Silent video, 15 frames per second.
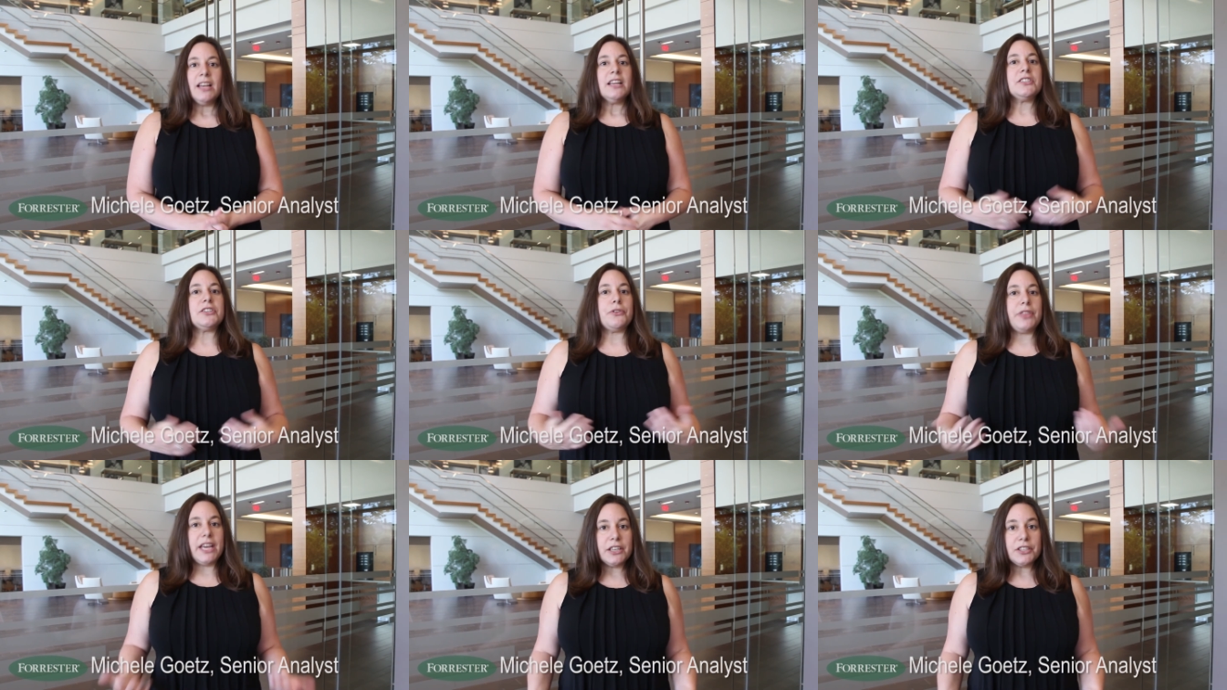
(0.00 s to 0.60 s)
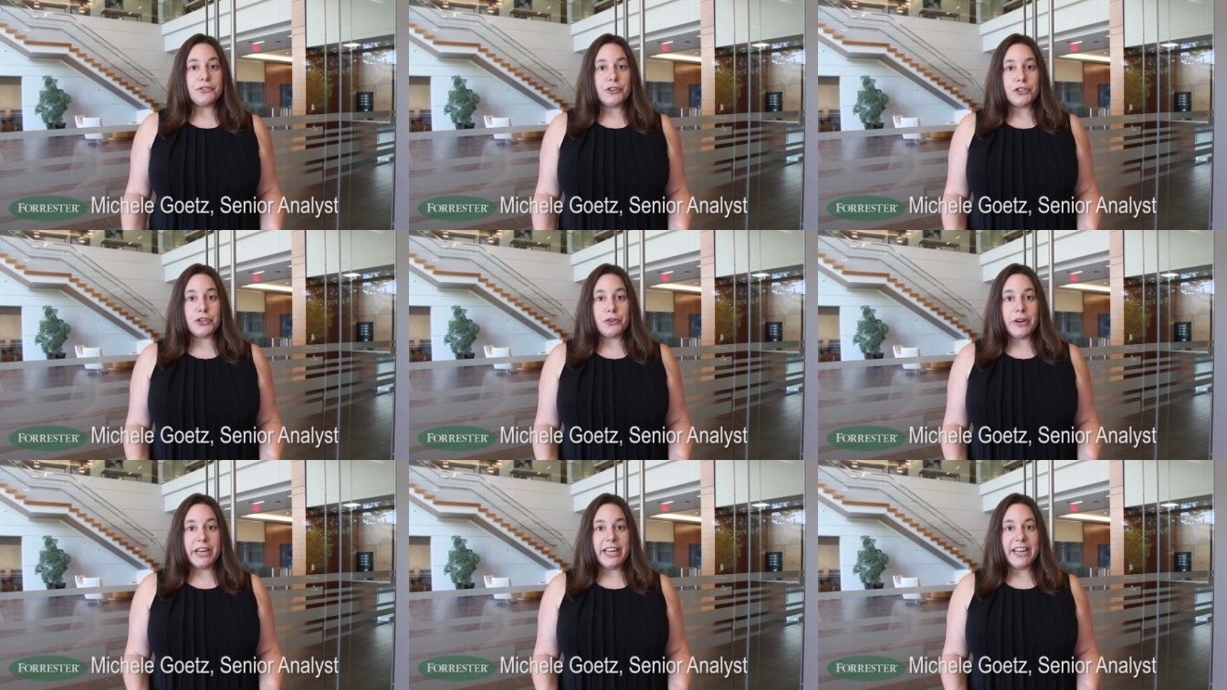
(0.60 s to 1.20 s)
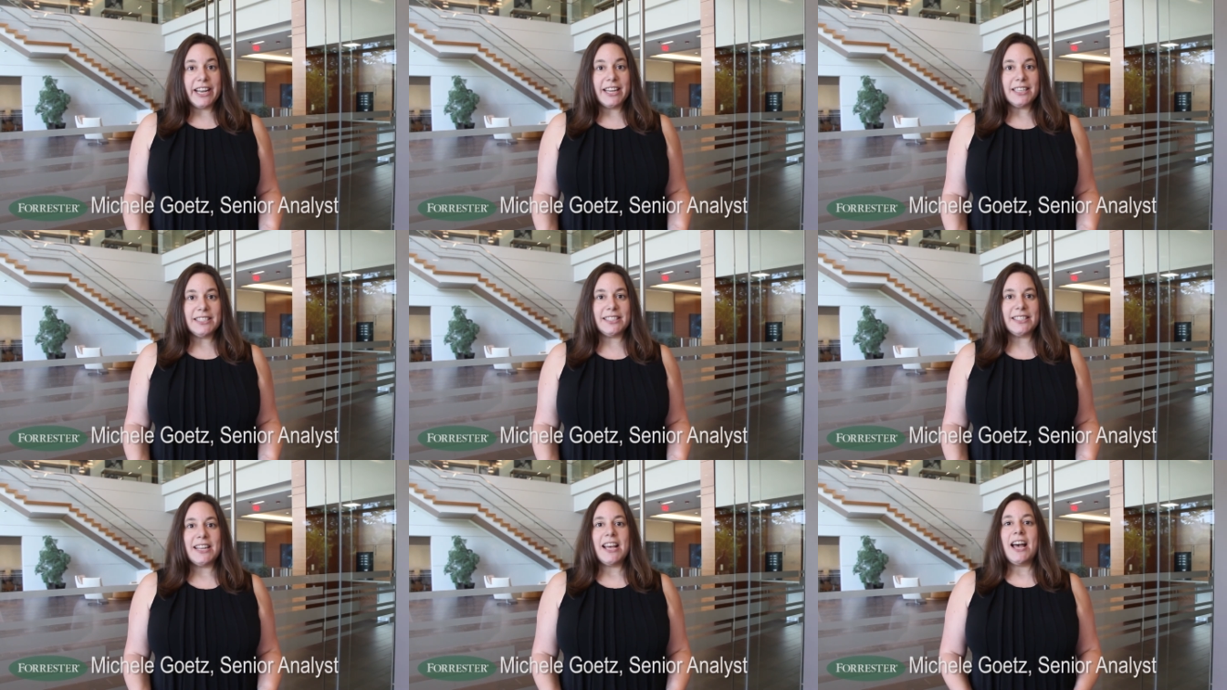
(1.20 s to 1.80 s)
So thanks for joining
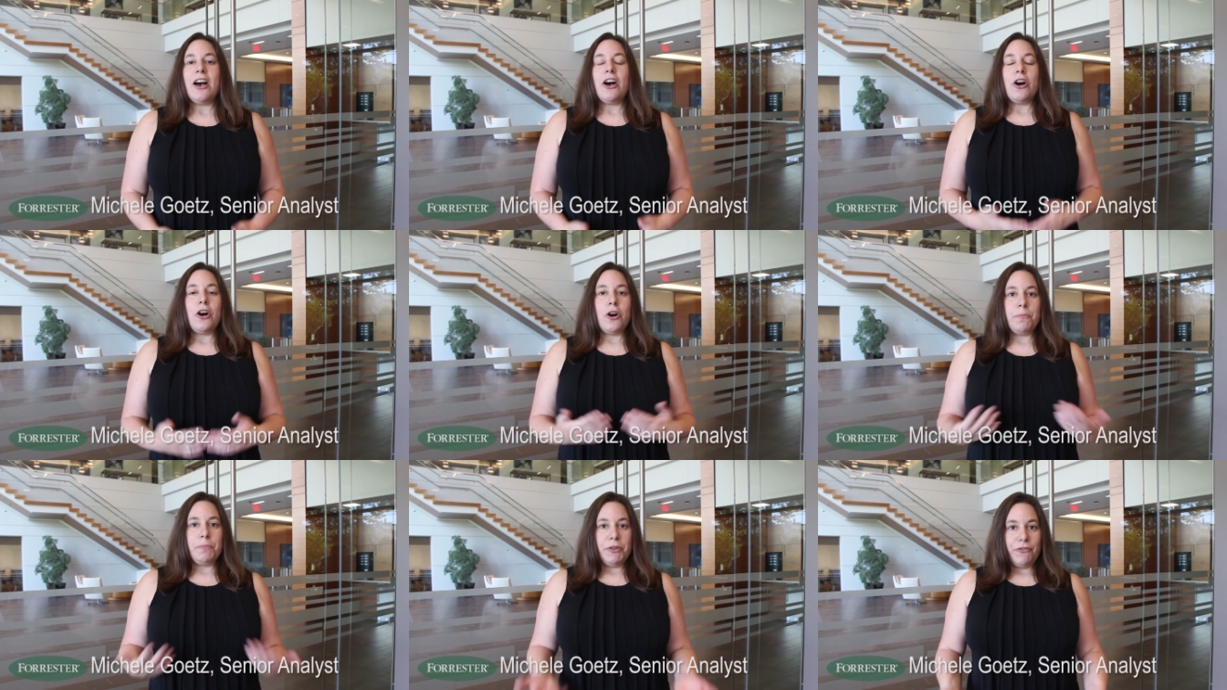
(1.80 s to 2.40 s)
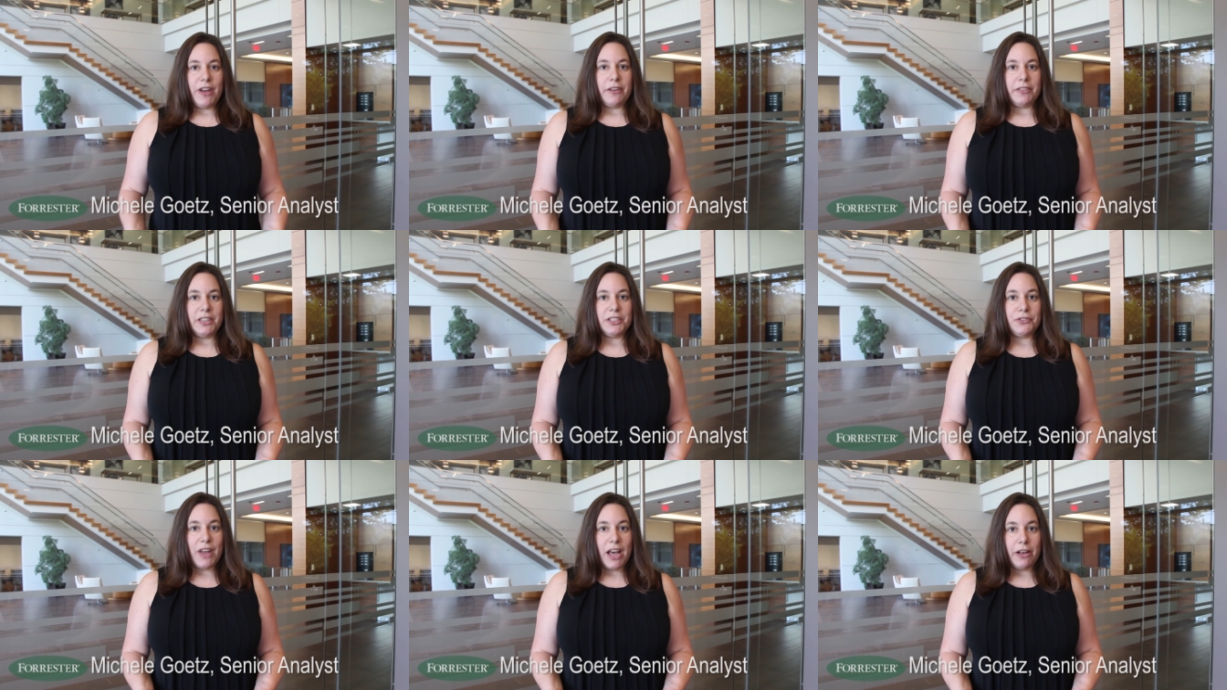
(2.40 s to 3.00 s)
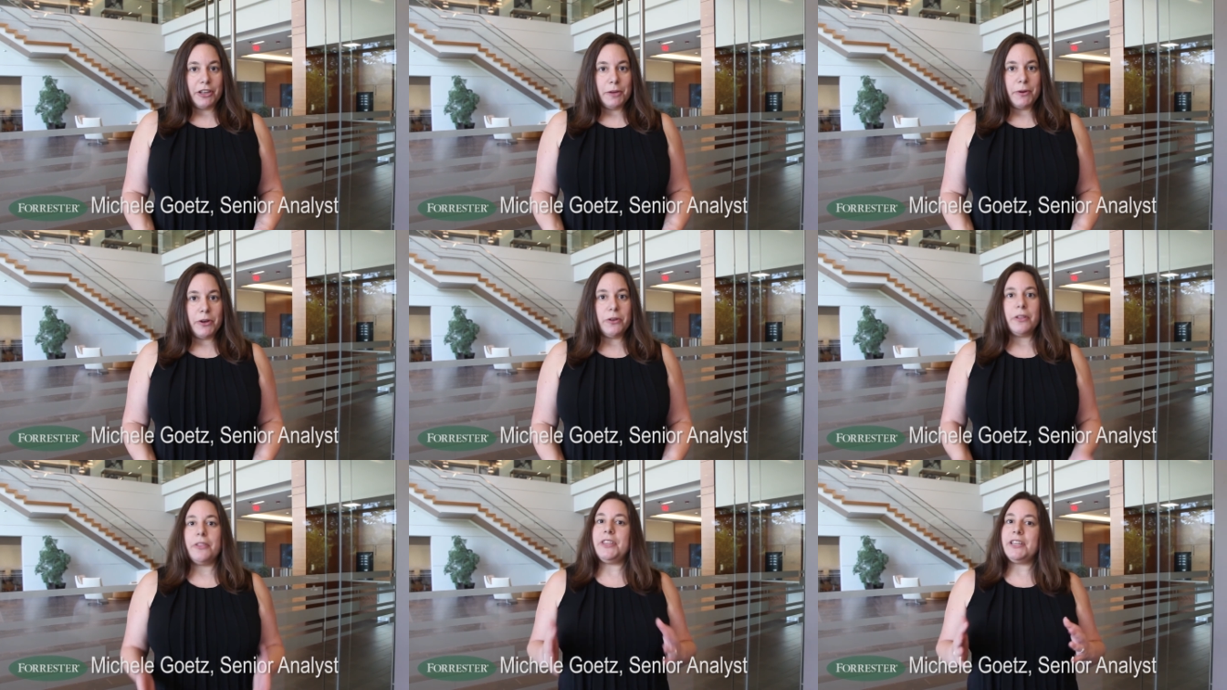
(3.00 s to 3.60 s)
us. Hope you found this
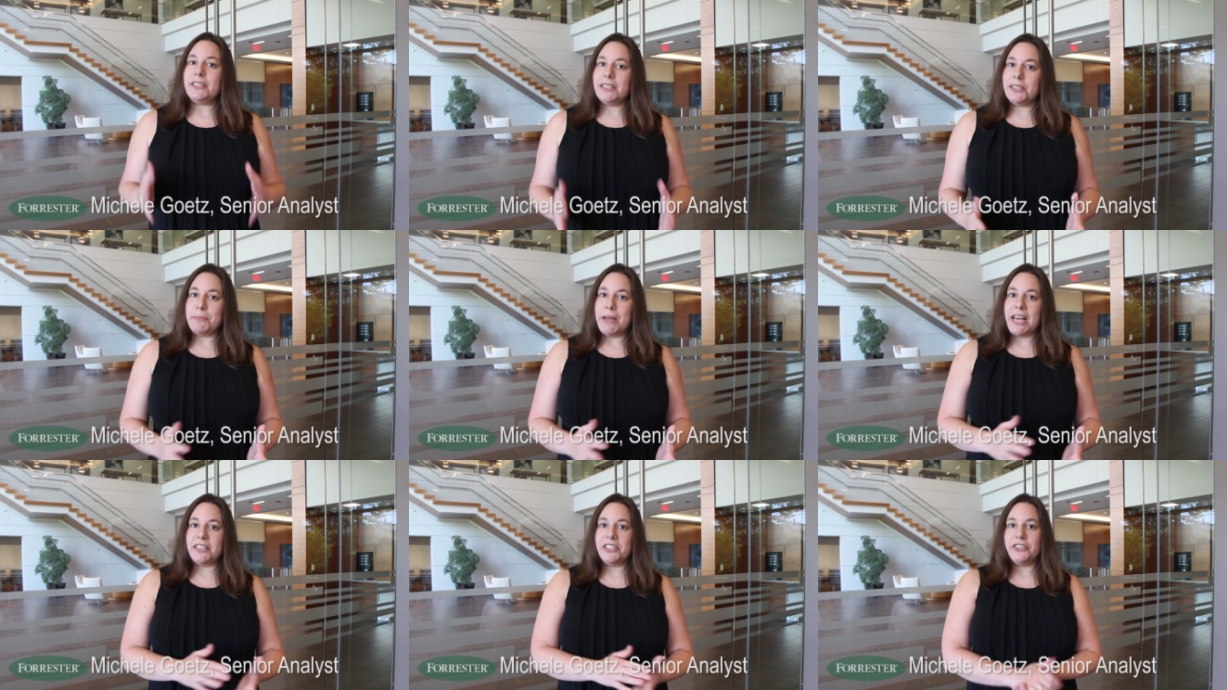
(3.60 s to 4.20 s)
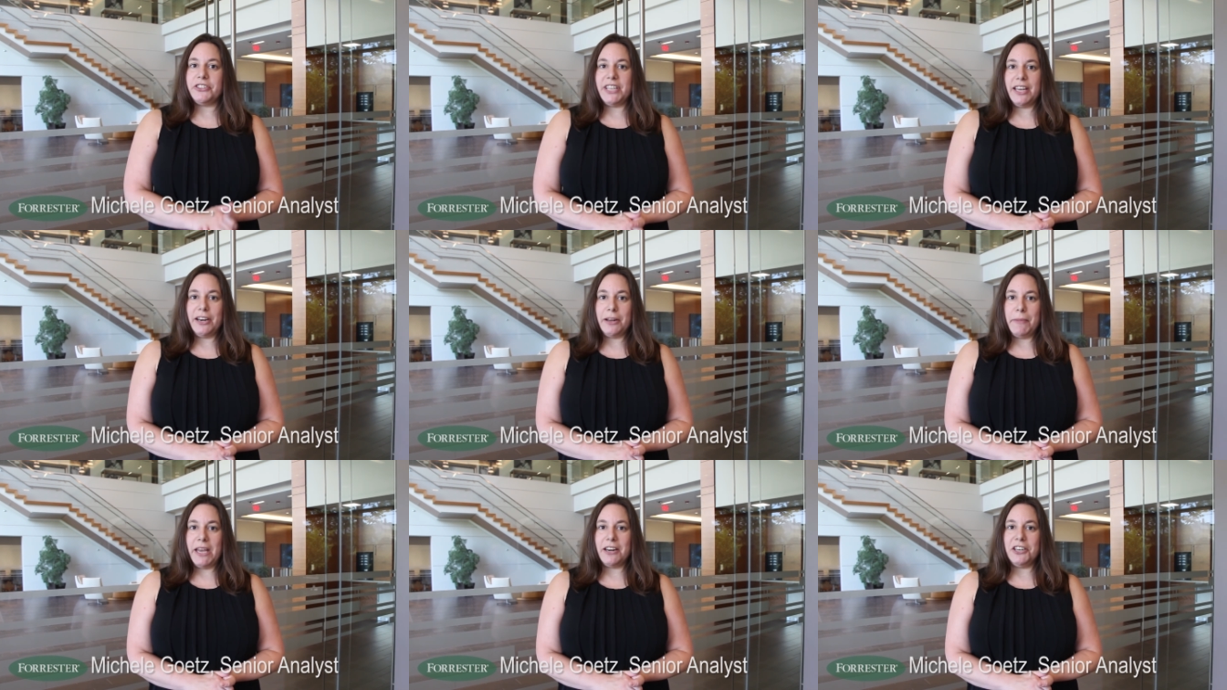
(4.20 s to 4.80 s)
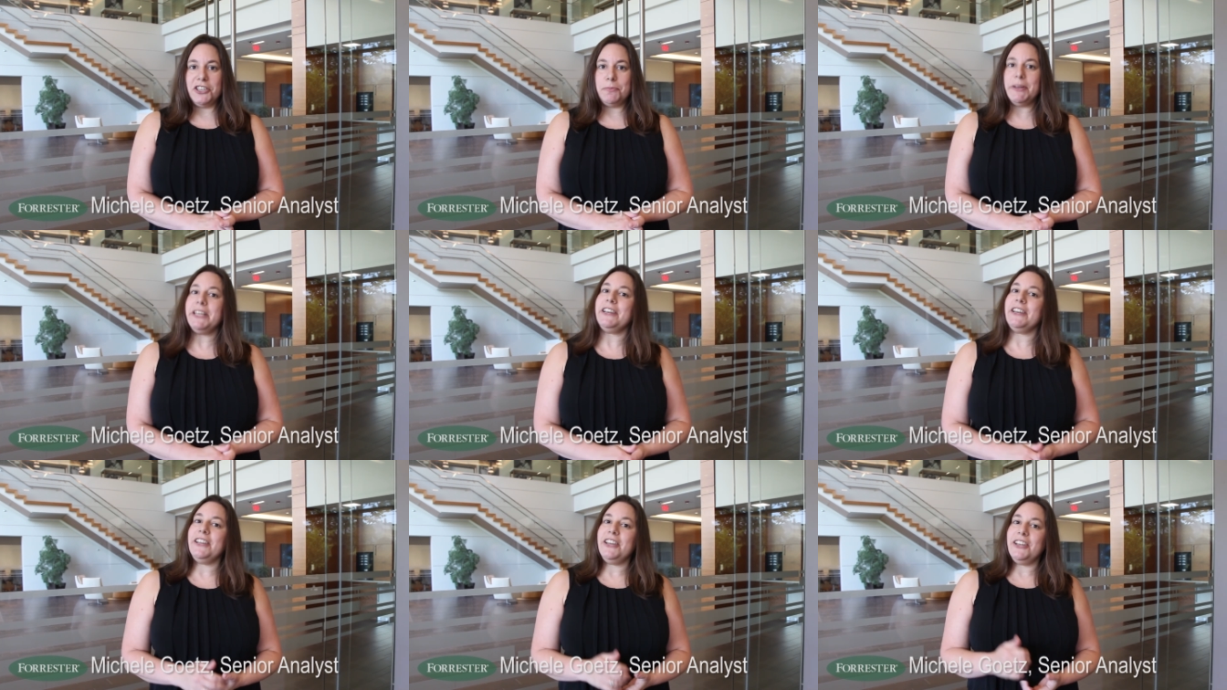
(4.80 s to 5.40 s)
valuable. This is Master Data Management.